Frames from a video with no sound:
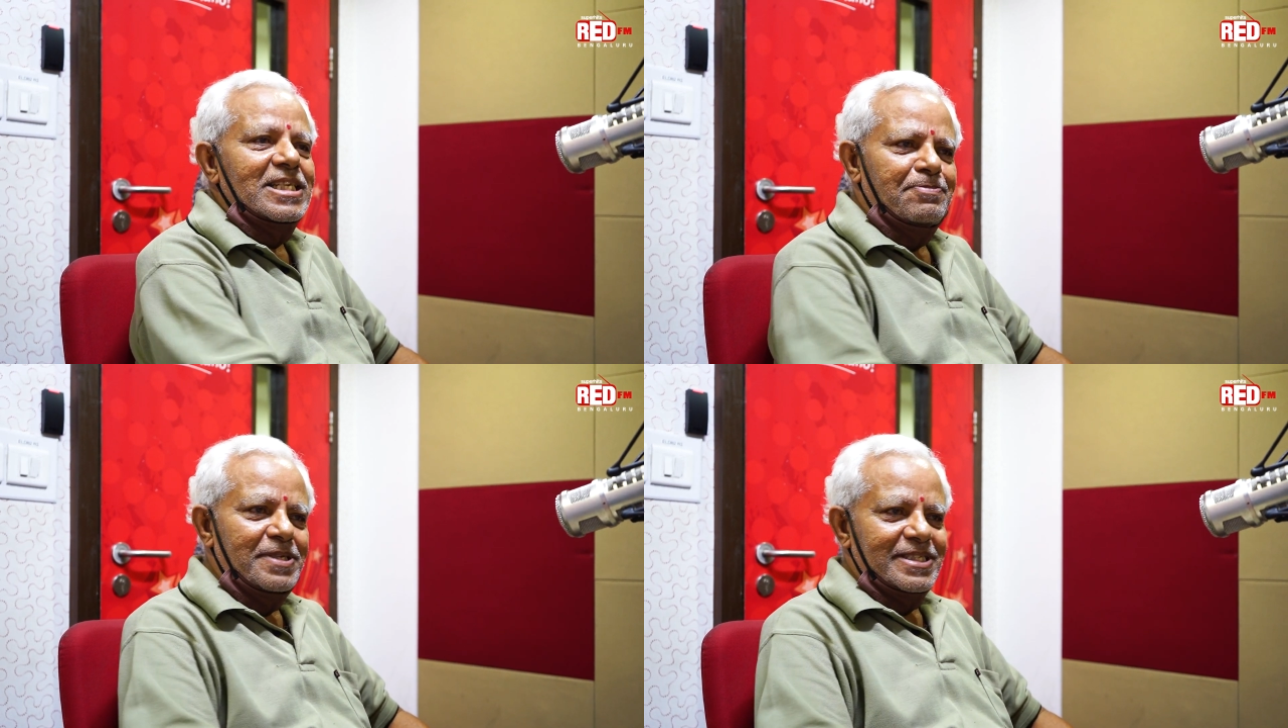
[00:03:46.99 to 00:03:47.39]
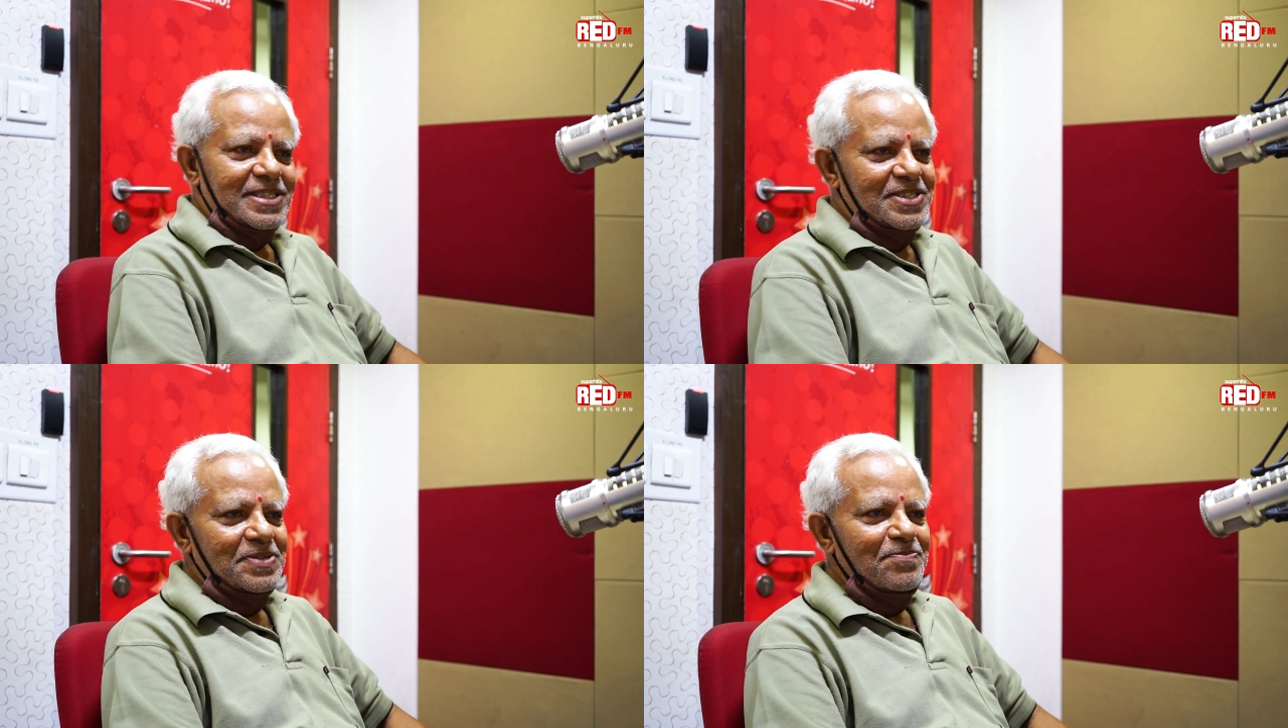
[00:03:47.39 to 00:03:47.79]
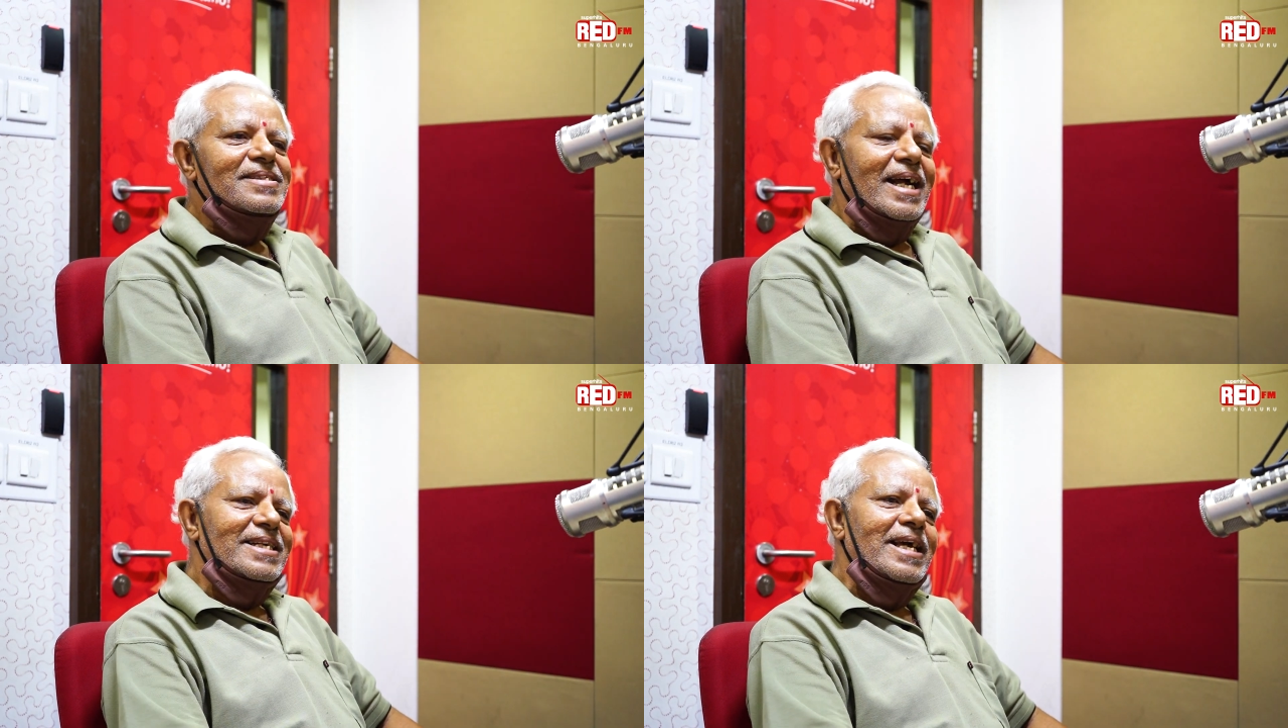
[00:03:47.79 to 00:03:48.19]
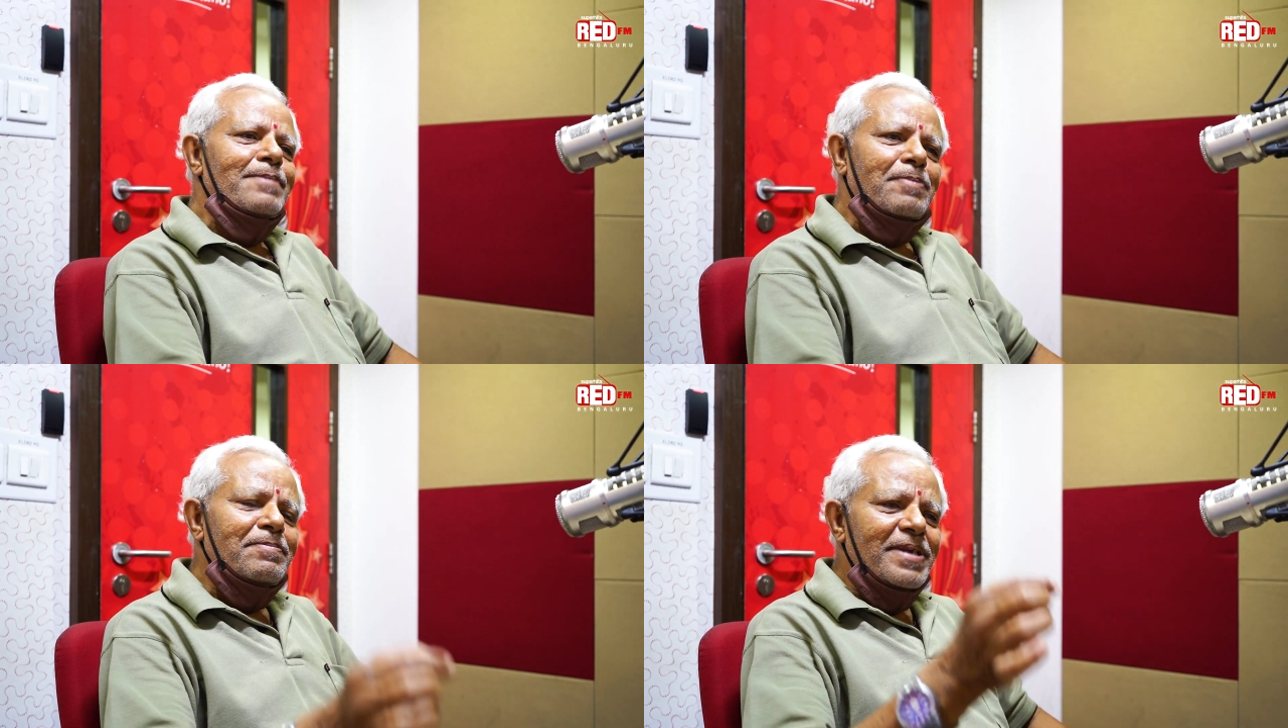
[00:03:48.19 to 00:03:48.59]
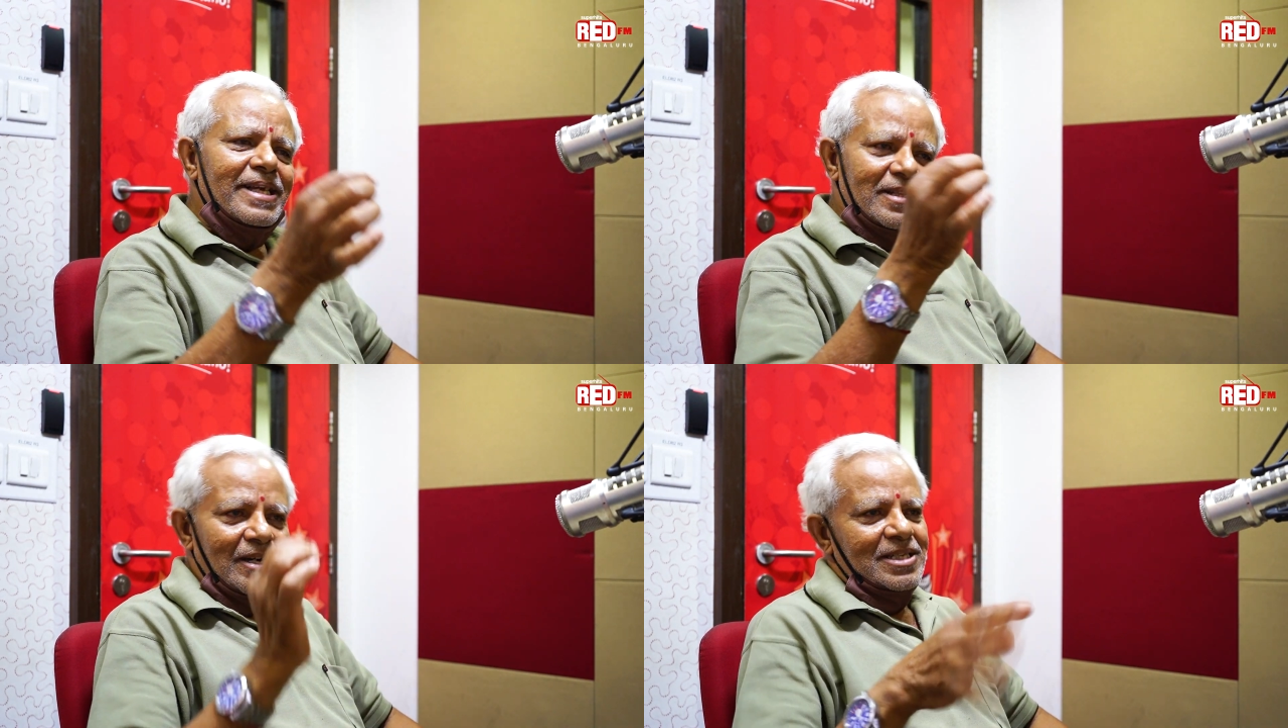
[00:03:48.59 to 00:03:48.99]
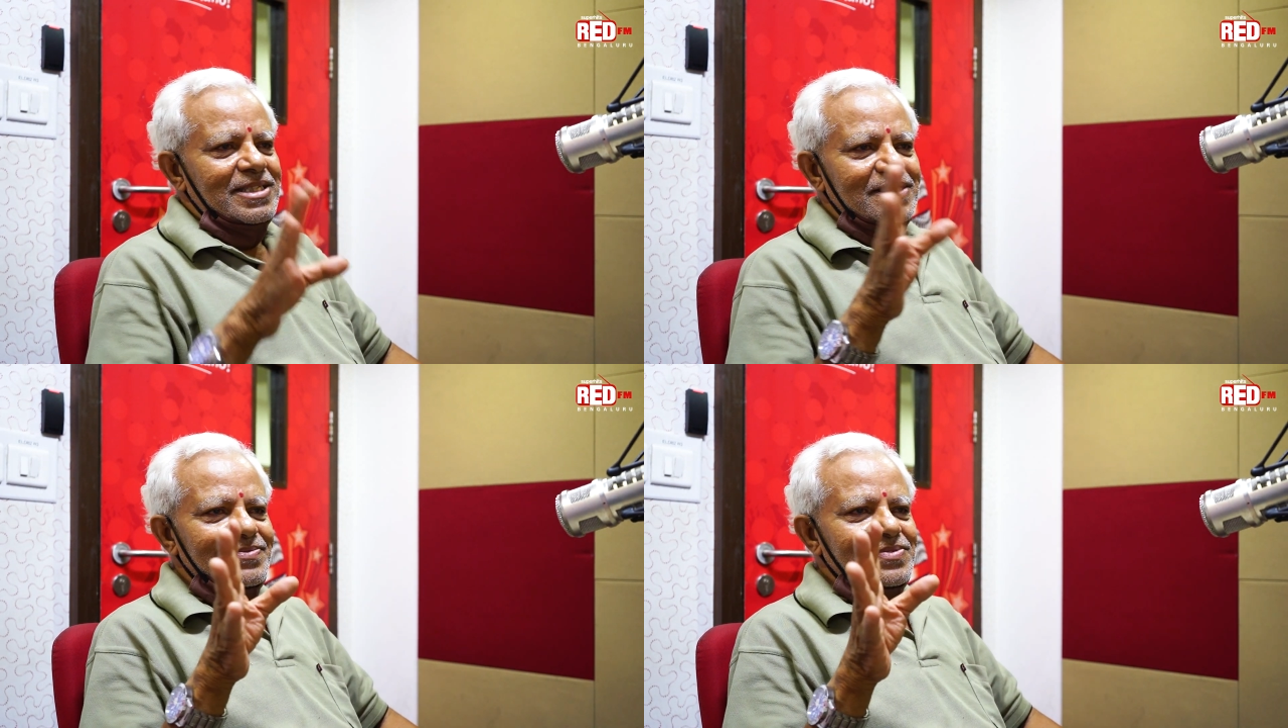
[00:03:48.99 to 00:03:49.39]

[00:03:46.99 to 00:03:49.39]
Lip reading: speeches. That helped me a lot.